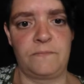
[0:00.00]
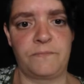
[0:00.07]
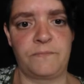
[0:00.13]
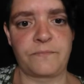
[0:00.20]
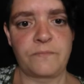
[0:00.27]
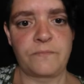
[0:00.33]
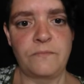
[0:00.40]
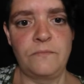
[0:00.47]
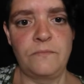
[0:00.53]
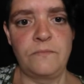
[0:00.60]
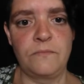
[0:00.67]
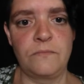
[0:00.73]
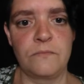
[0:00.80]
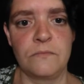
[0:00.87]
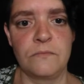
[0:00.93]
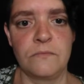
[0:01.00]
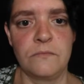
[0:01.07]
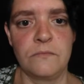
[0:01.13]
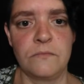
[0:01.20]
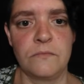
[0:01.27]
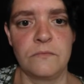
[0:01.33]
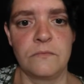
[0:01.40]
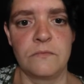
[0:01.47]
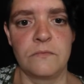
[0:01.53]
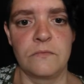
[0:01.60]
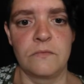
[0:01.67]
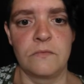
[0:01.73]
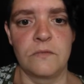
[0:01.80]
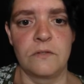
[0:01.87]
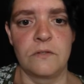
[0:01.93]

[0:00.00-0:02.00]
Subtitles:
(no one is talking)